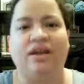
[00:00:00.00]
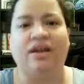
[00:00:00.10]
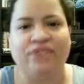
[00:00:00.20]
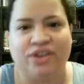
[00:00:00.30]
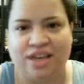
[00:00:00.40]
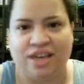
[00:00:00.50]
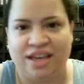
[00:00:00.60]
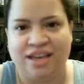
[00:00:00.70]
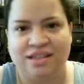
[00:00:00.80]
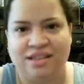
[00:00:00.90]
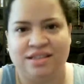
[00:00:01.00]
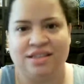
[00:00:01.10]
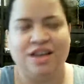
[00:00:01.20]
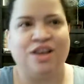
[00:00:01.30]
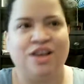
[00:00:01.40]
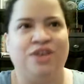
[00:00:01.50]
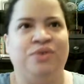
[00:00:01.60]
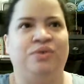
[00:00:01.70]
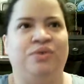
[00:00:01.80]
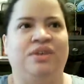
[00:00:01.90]
love your kids,
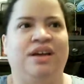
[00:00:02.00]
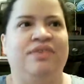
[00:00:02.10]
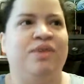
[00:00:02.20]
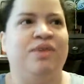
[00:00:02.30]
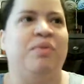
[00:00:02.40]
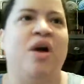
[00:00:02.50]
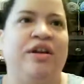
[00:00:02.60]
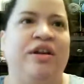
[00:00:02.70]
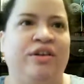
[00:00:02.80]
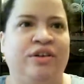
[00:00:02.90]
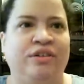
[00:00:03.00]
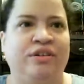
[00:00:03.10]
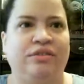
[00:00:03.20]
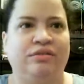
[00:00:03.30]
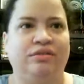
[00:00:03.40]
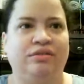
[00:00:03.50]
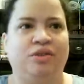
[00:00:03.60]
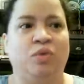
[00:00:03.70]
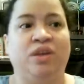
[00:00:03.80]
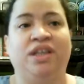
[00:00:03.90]
you love your partner,
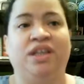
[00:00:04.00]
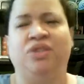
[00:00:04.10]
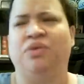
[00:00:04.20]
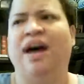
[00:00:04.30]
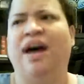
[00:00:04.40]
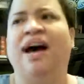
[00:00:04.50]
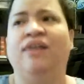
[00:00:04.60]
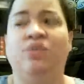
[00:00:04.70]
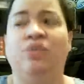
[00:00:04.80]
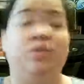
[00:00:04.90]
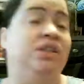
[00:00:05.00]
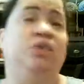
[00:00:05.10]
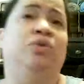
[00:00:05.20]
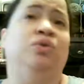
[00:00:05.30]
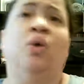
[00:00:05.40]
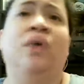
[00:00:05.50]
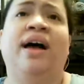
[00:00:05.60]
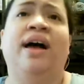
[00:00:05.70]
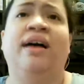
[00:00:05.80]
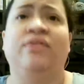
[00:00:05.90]
the one that you have, the one that you don't
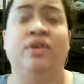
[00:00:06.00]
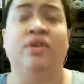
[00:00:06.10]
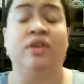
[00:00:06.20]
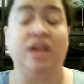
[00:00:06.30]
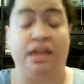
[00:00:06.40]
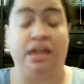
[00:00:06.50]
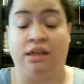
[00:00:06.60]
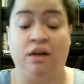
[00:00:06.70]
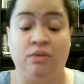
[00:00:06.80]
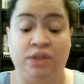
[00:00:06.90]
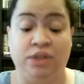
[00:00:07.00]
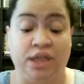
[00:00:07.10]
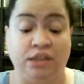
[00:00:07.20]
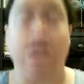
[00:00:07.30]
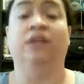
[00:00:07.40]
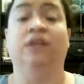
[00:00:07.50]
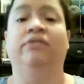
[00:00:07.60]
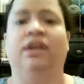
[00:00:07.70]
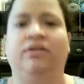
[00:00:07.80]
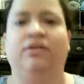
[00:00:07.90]
have. You're in love with the idea
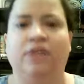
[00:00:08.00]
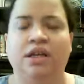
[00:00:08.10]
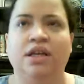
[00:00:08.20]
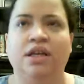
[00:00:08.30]
of love.